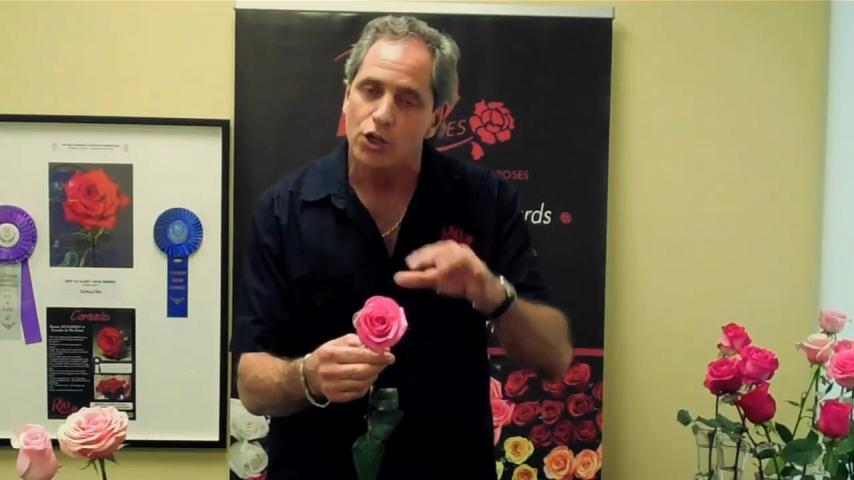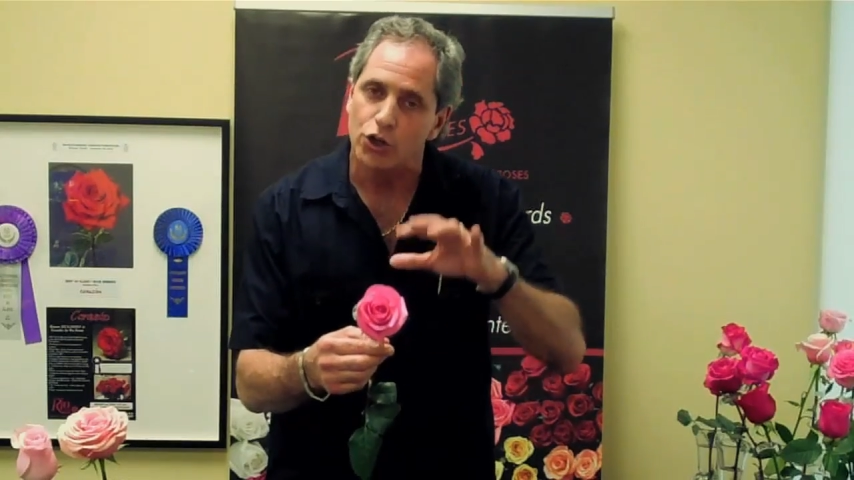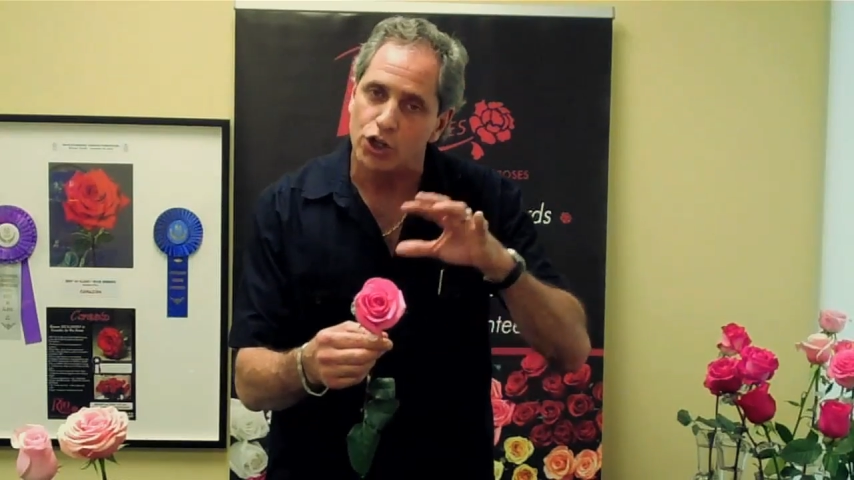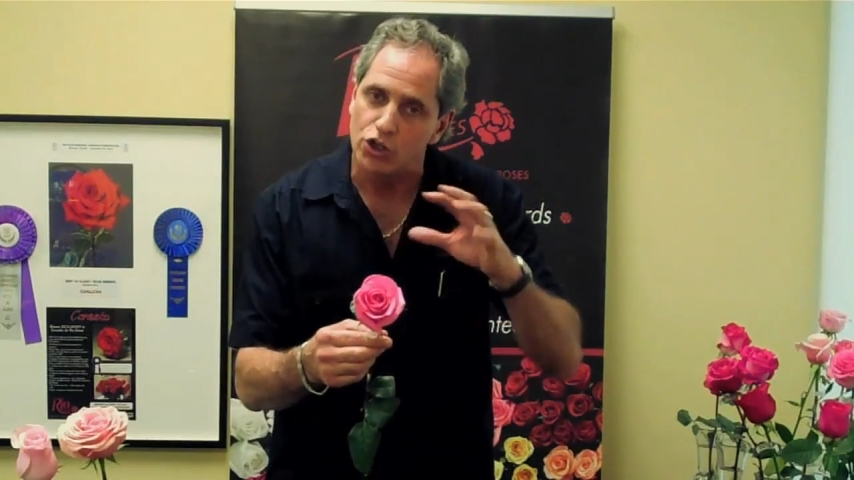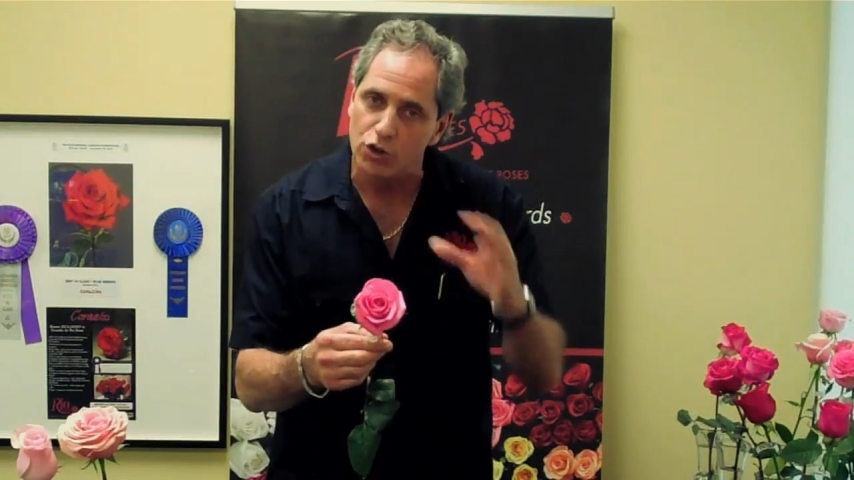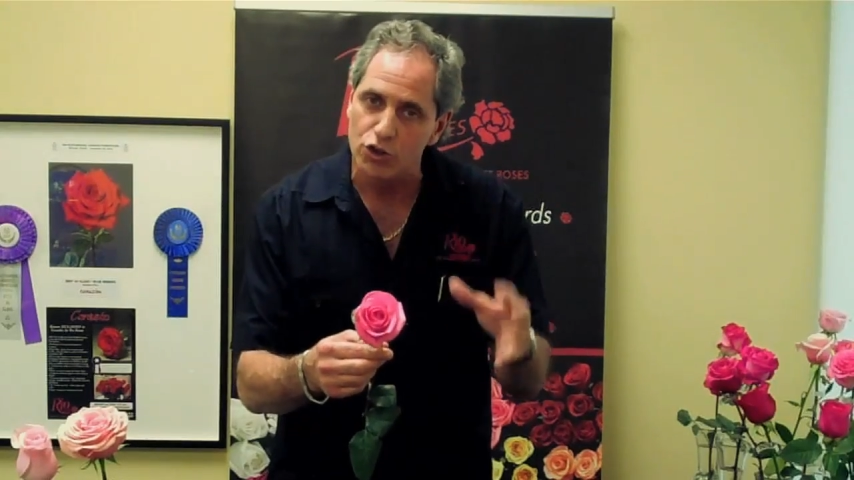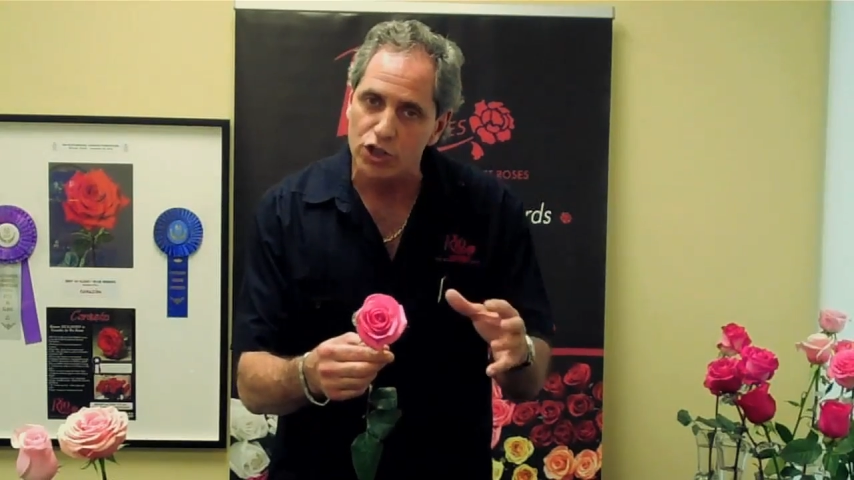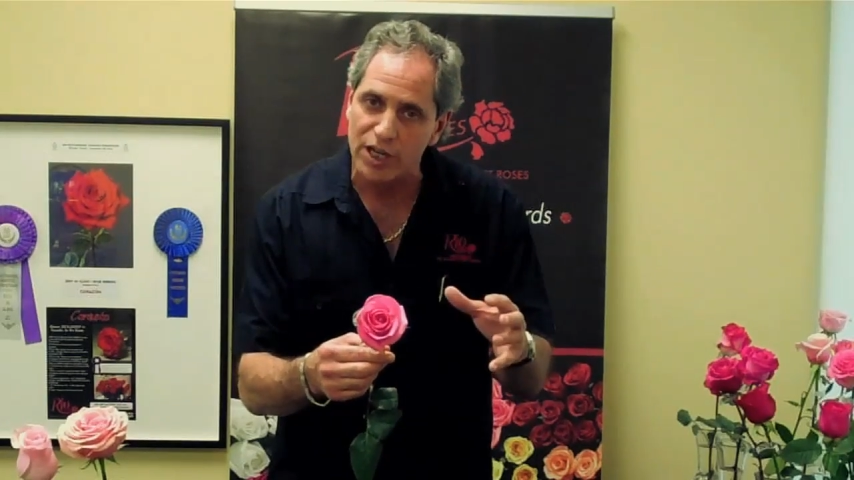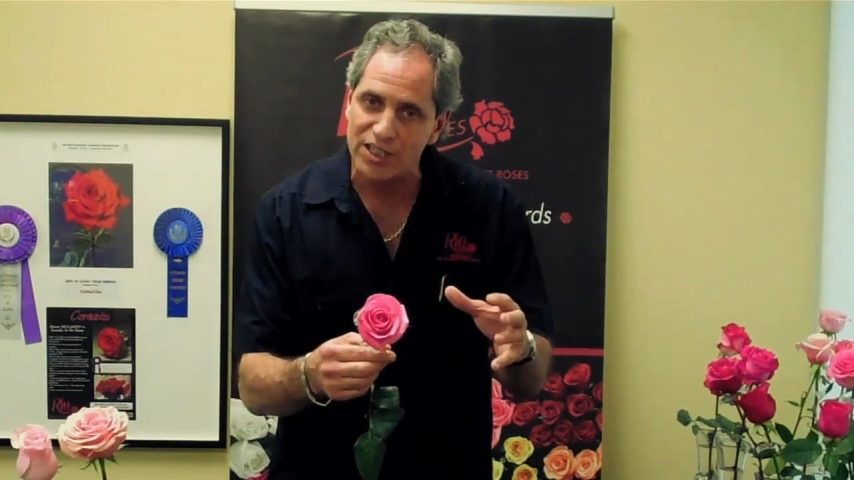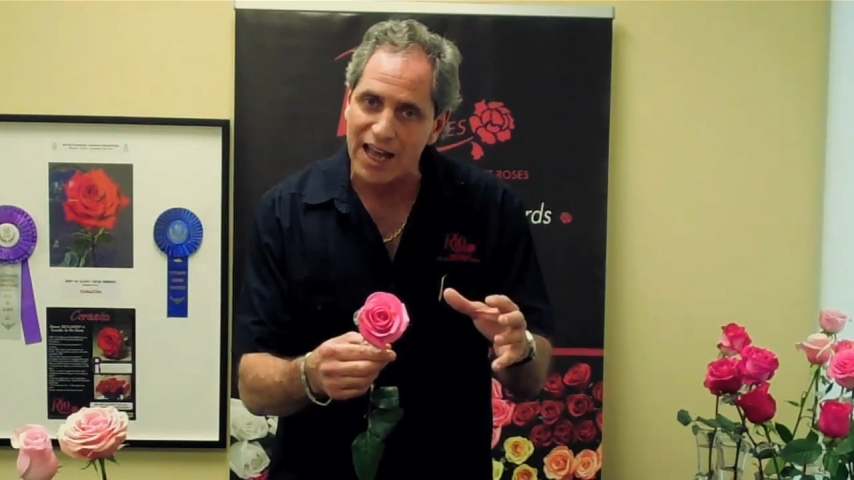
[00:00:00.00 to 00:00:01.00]
You can use
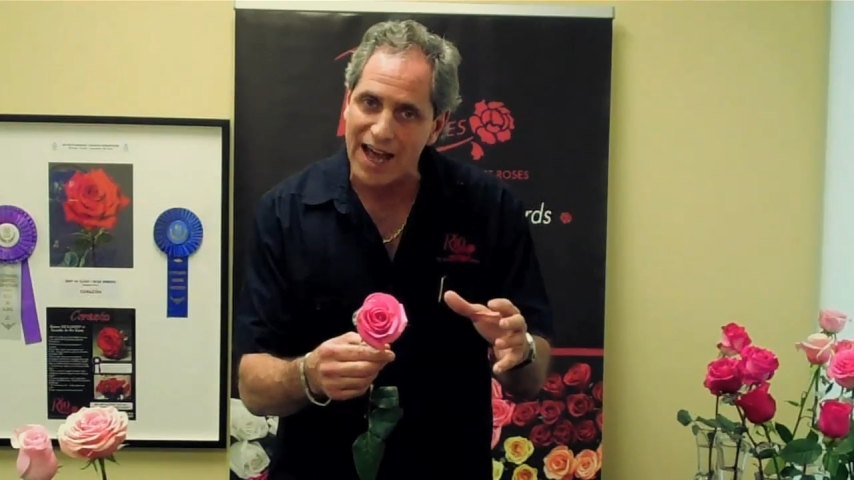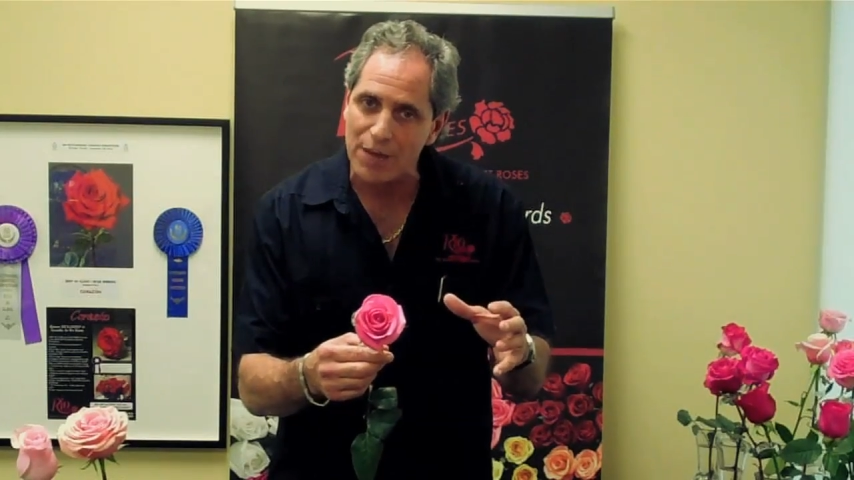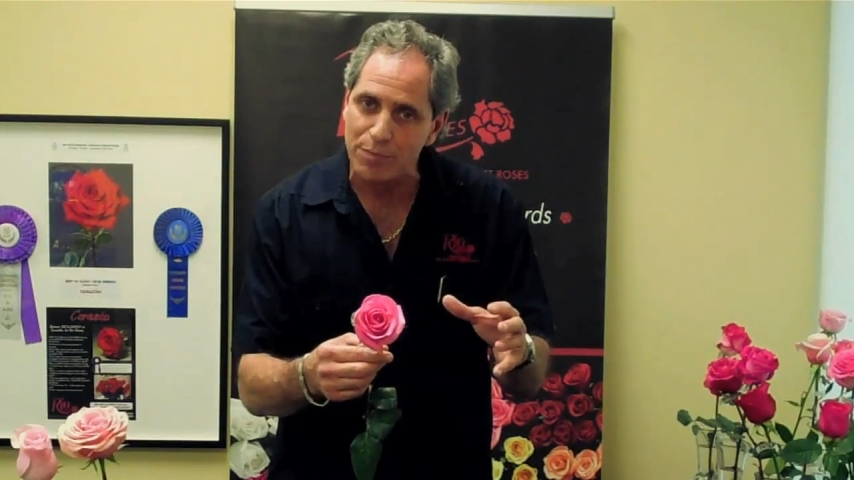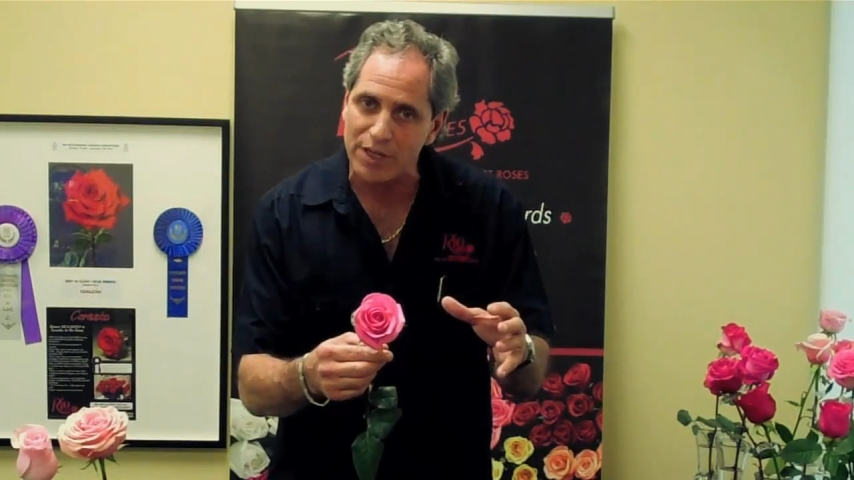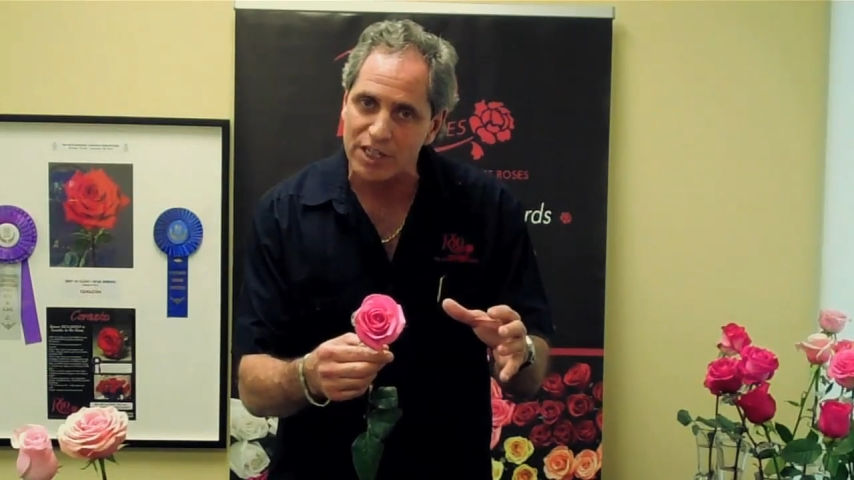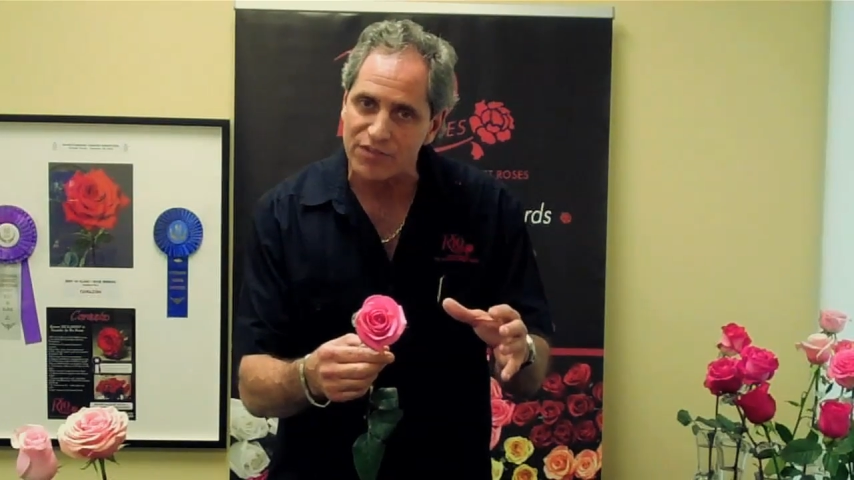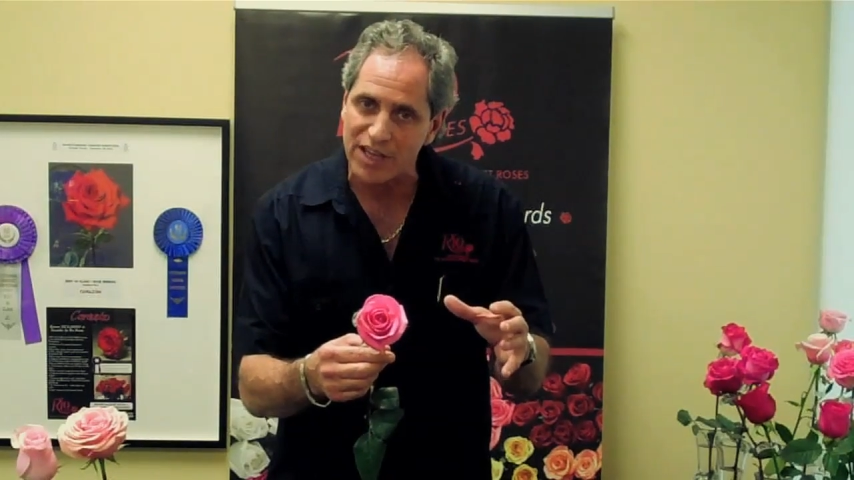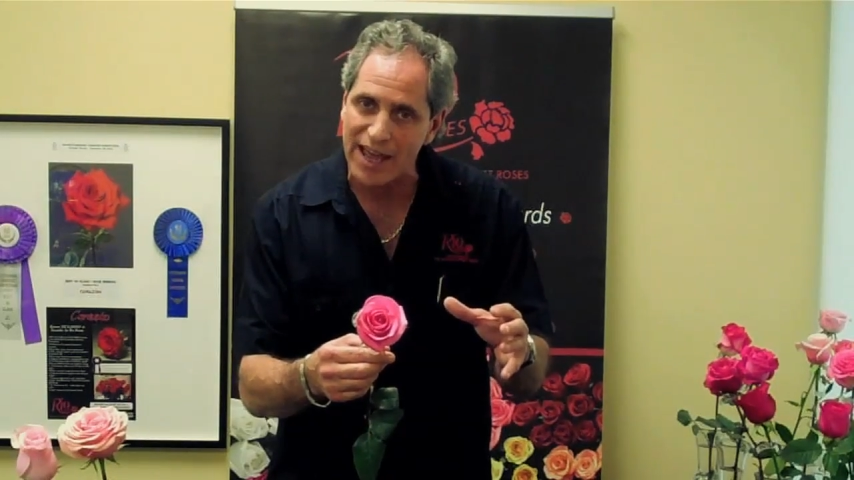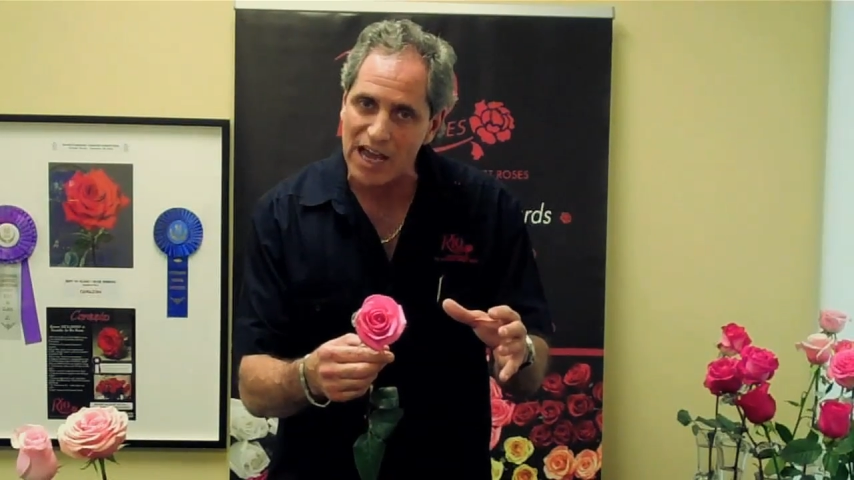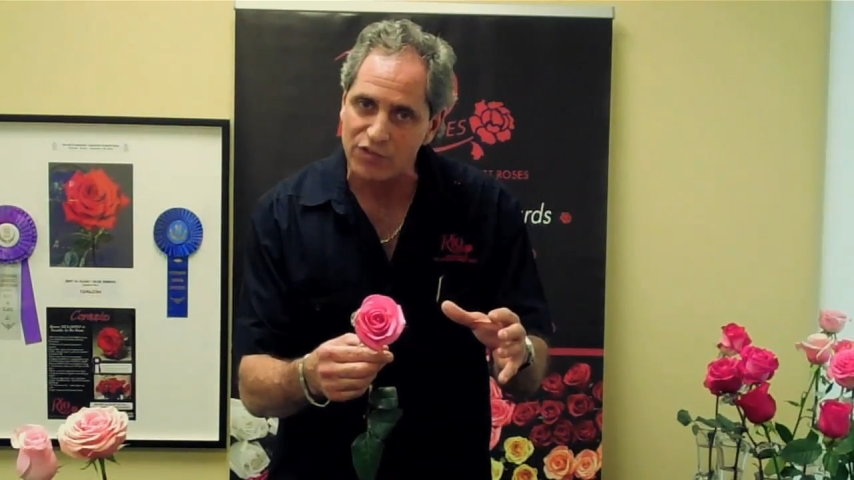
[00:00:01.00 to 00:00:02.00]
it as a hot pink if
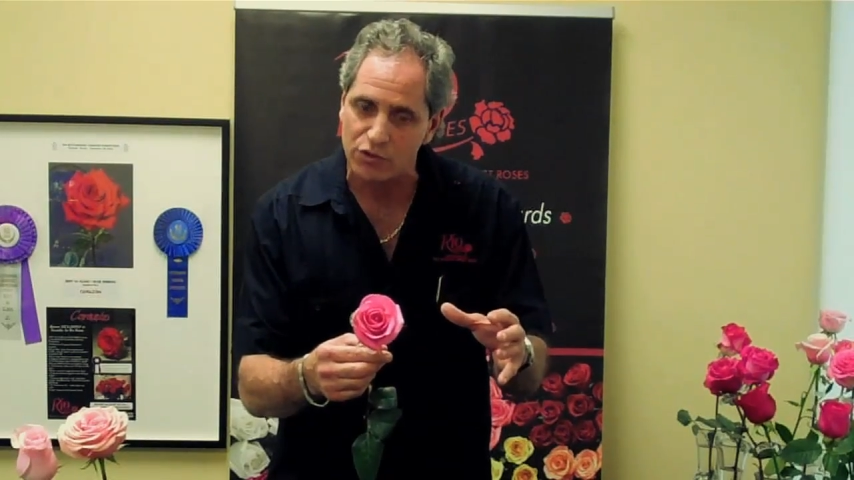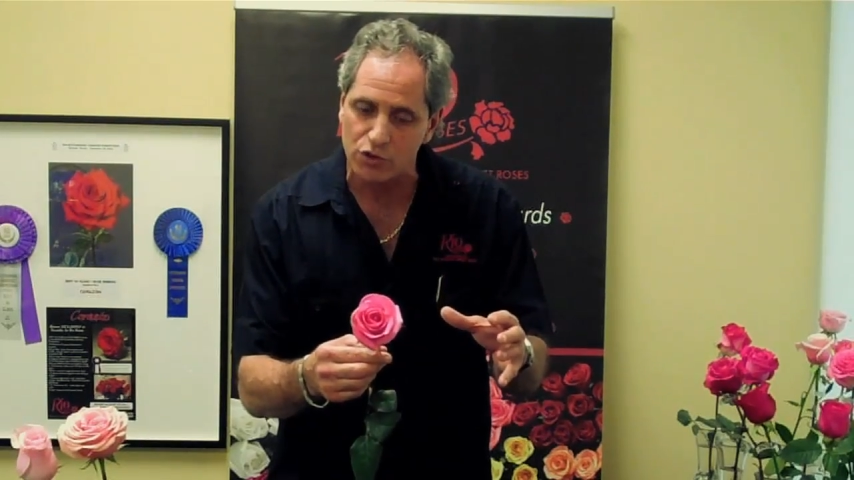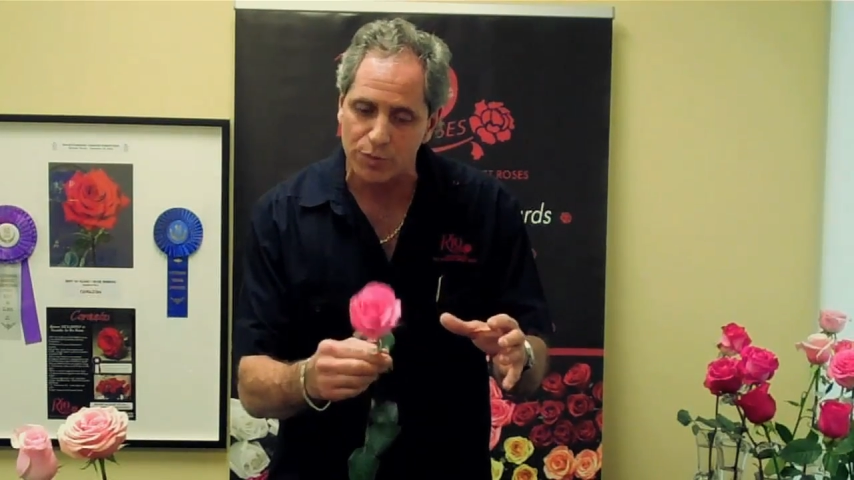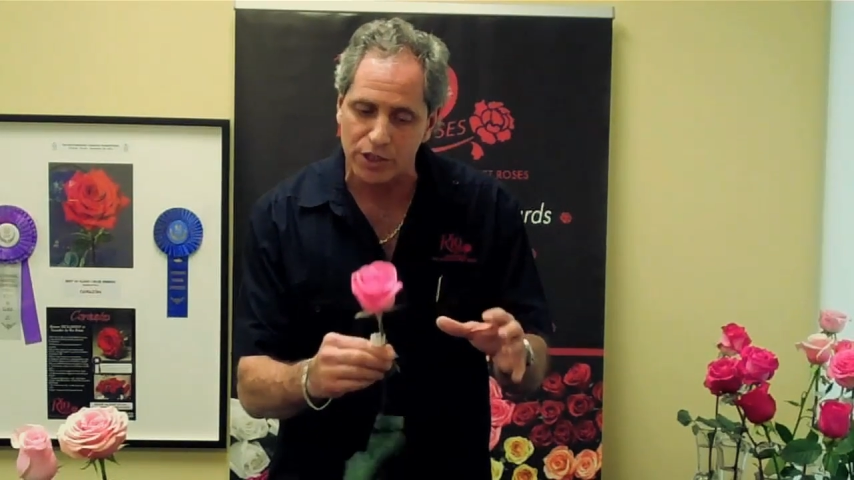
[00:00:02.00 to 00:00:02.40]
you have to,